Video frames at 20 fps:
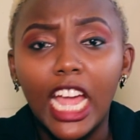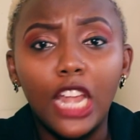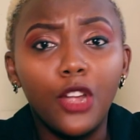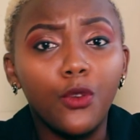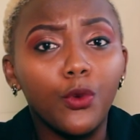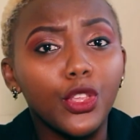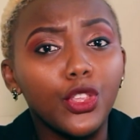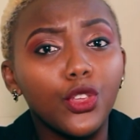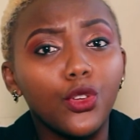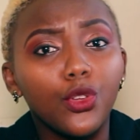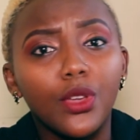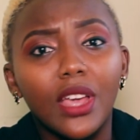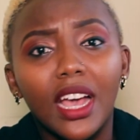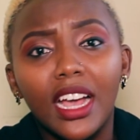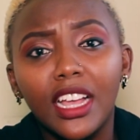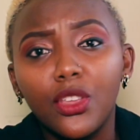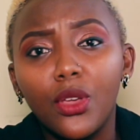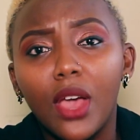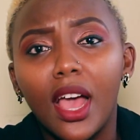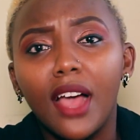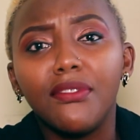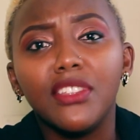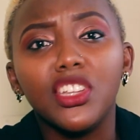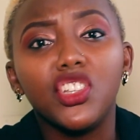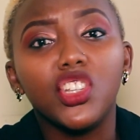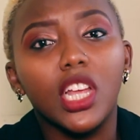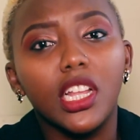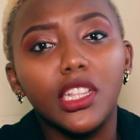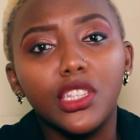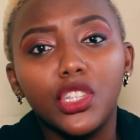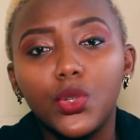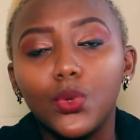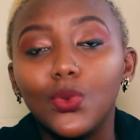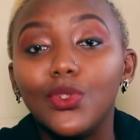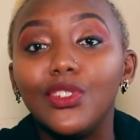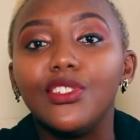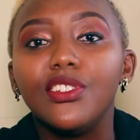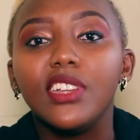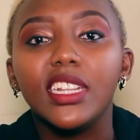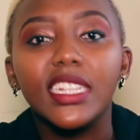and when you're young, you have the chance to
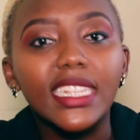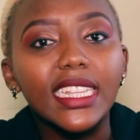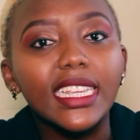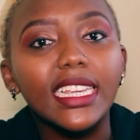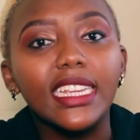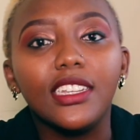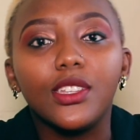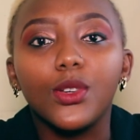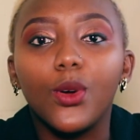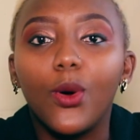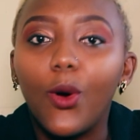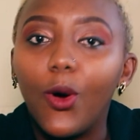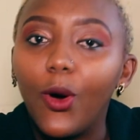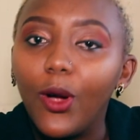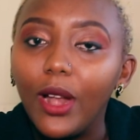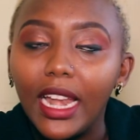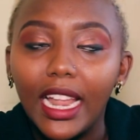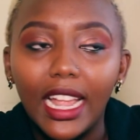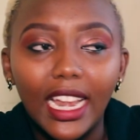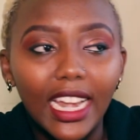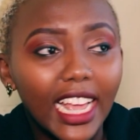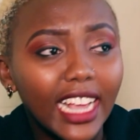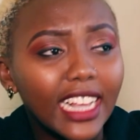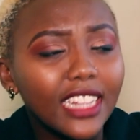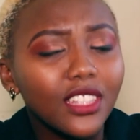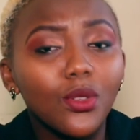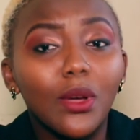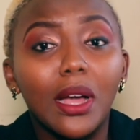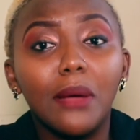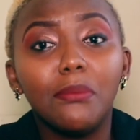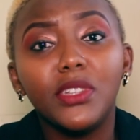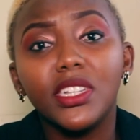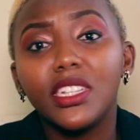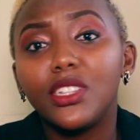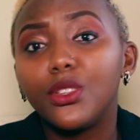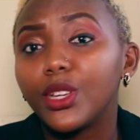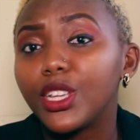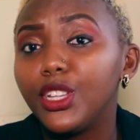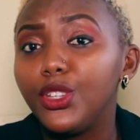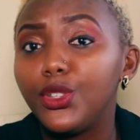risk it all. Like so, I'm just
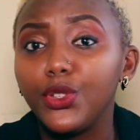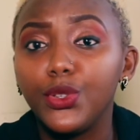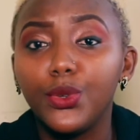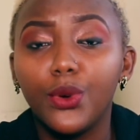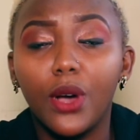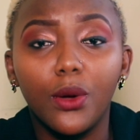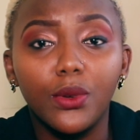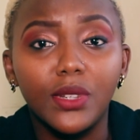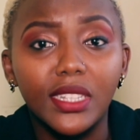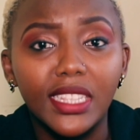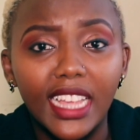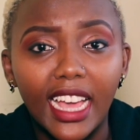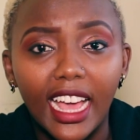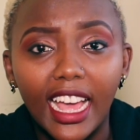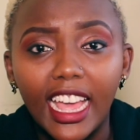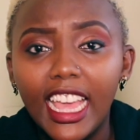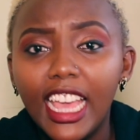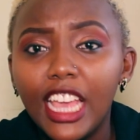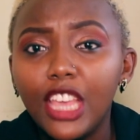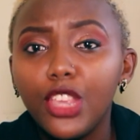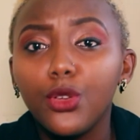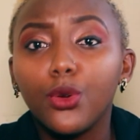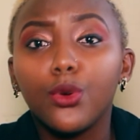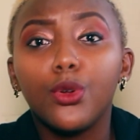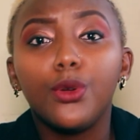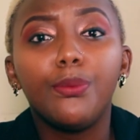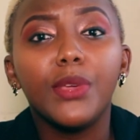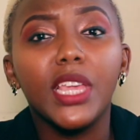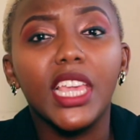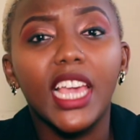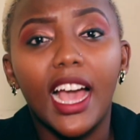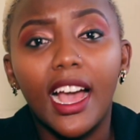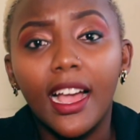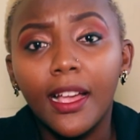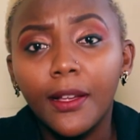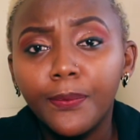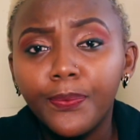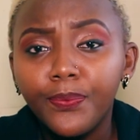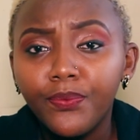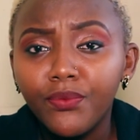talking to you out there. You could be
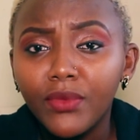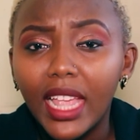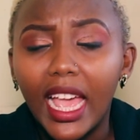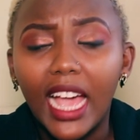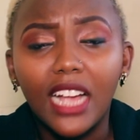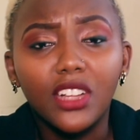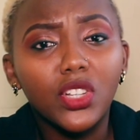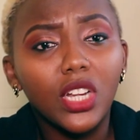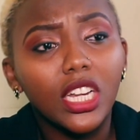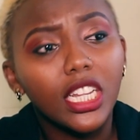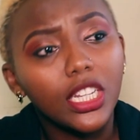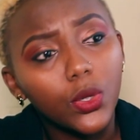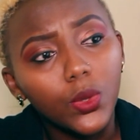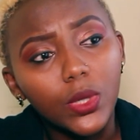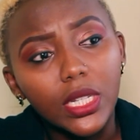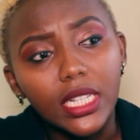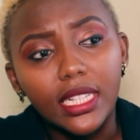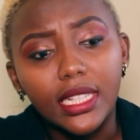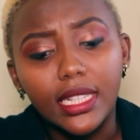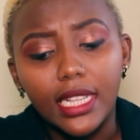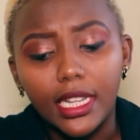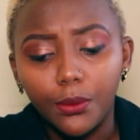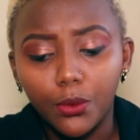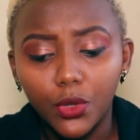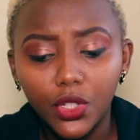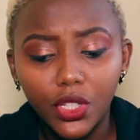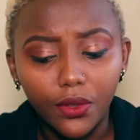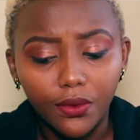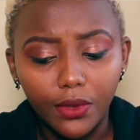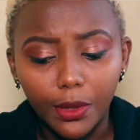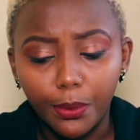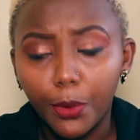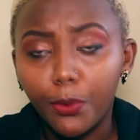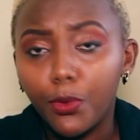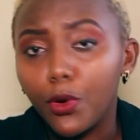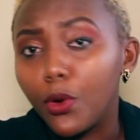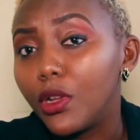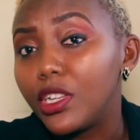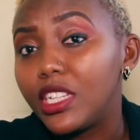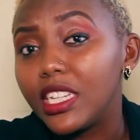young I actually noticed that most of the
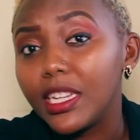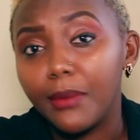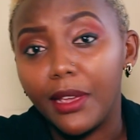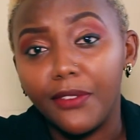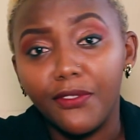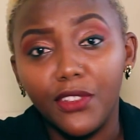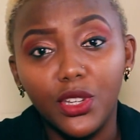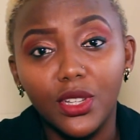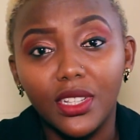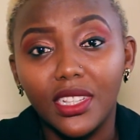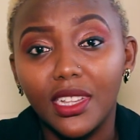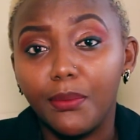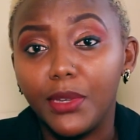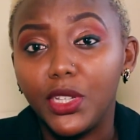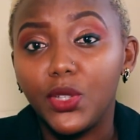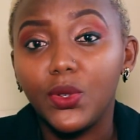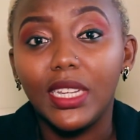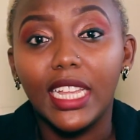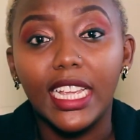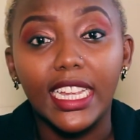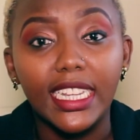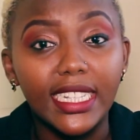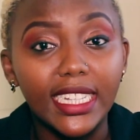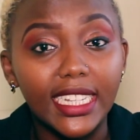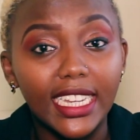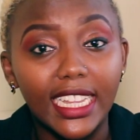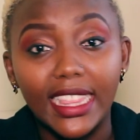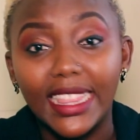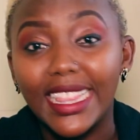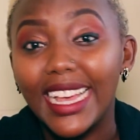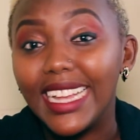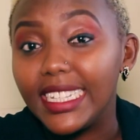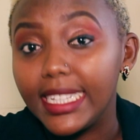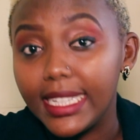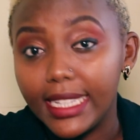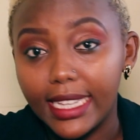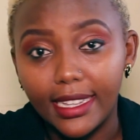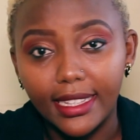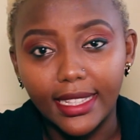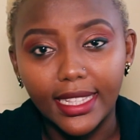people watching my videos are between 18 and 30
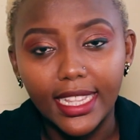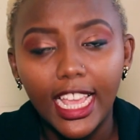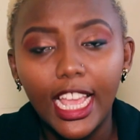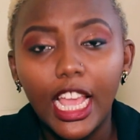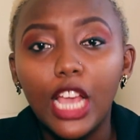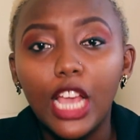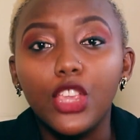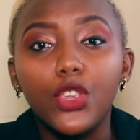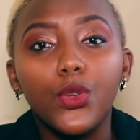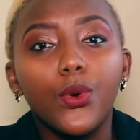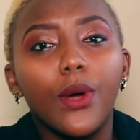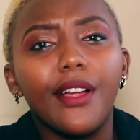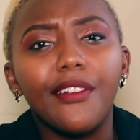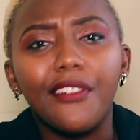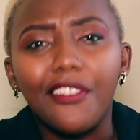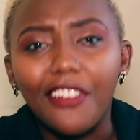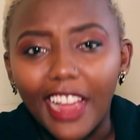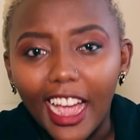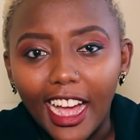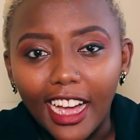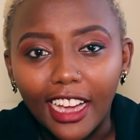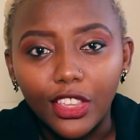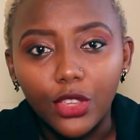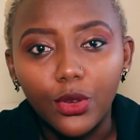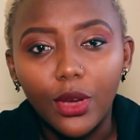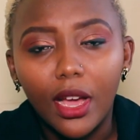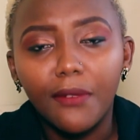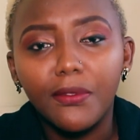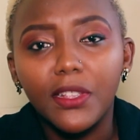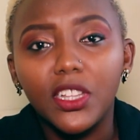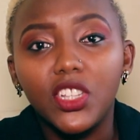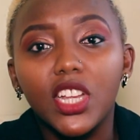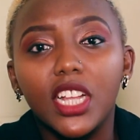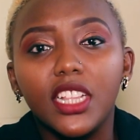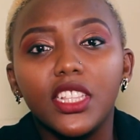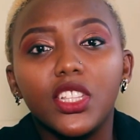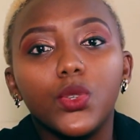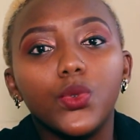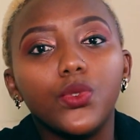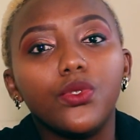years. You are young, you have the
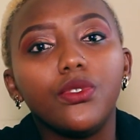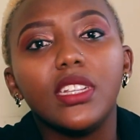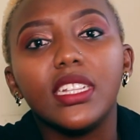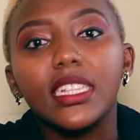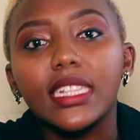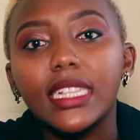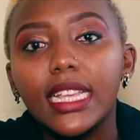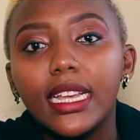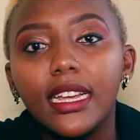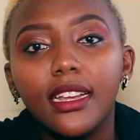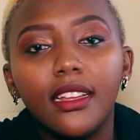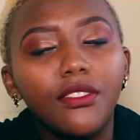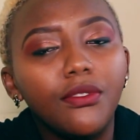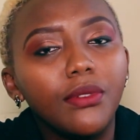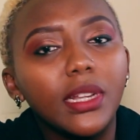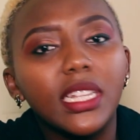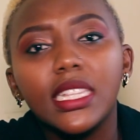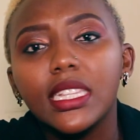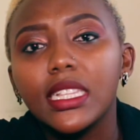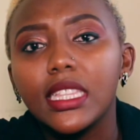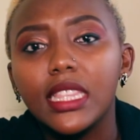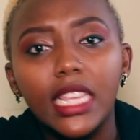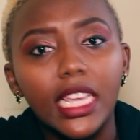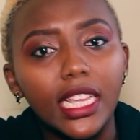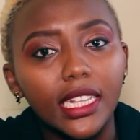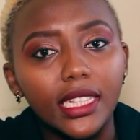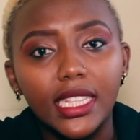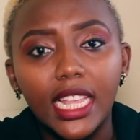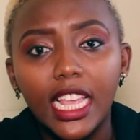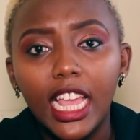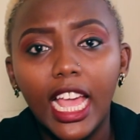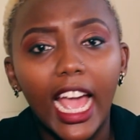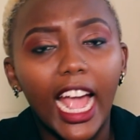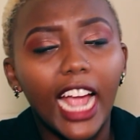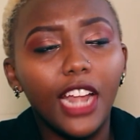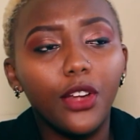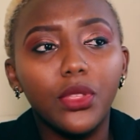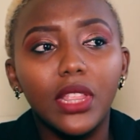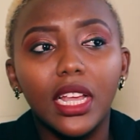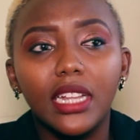chance to risk, risk things.
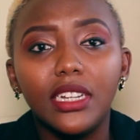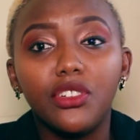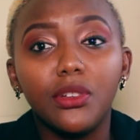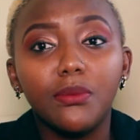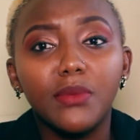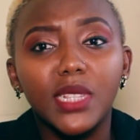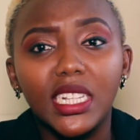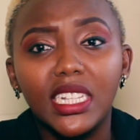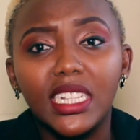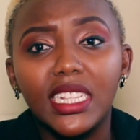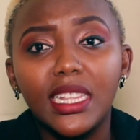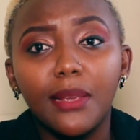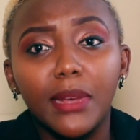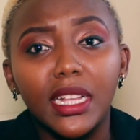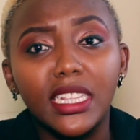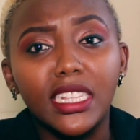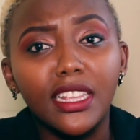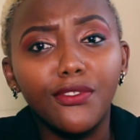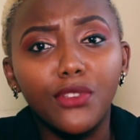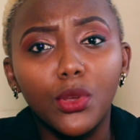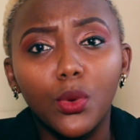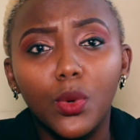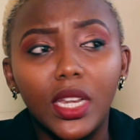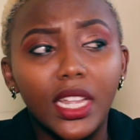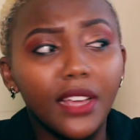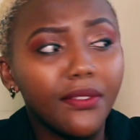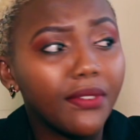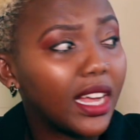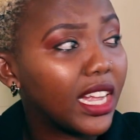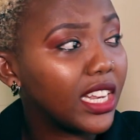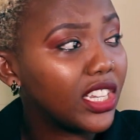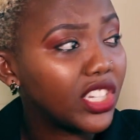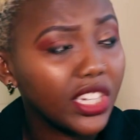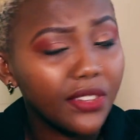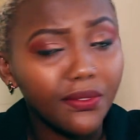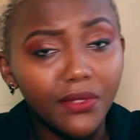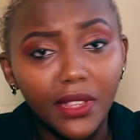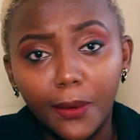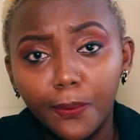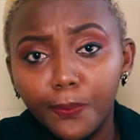I know there are dreams that seem as if you will never
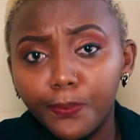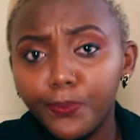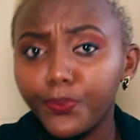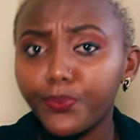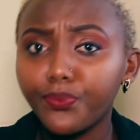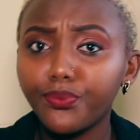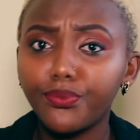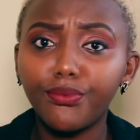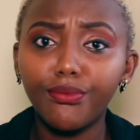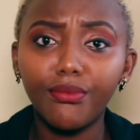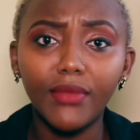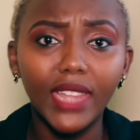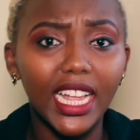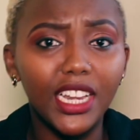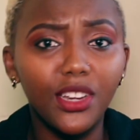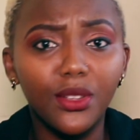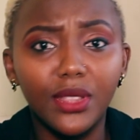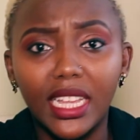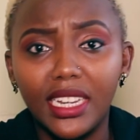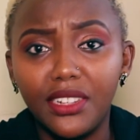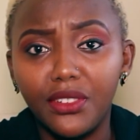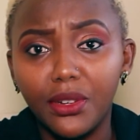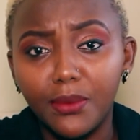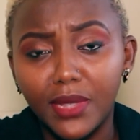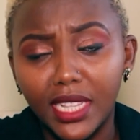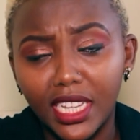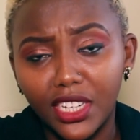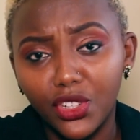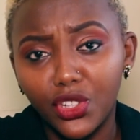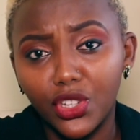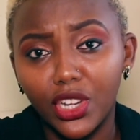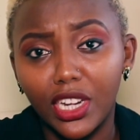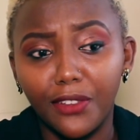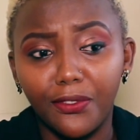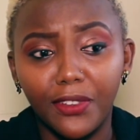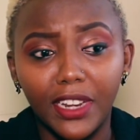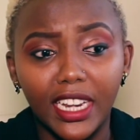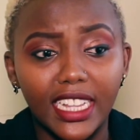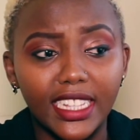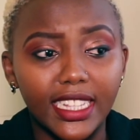achieve them, I know that dreams that usually
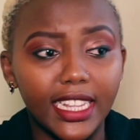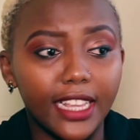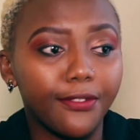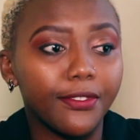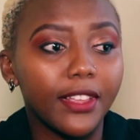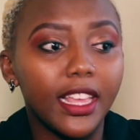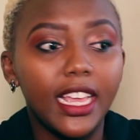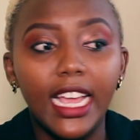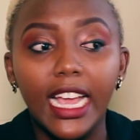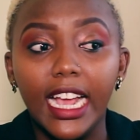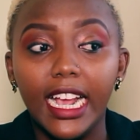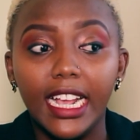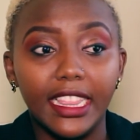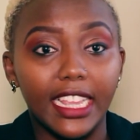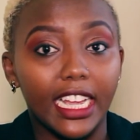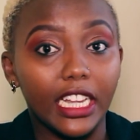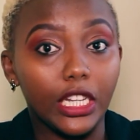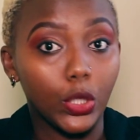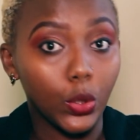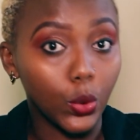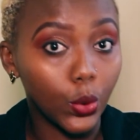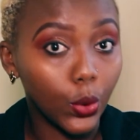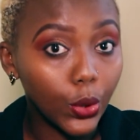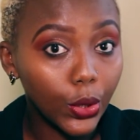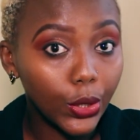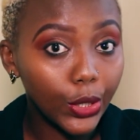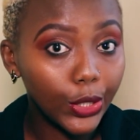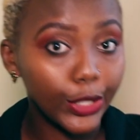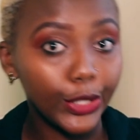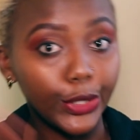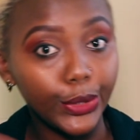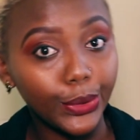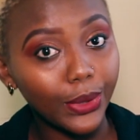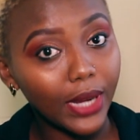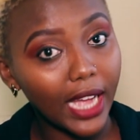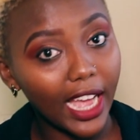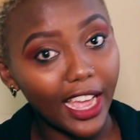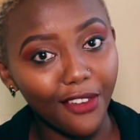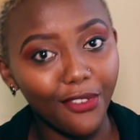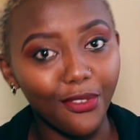feel as if they're too too
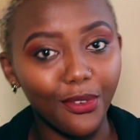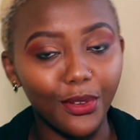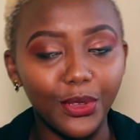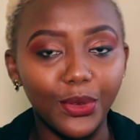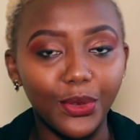high for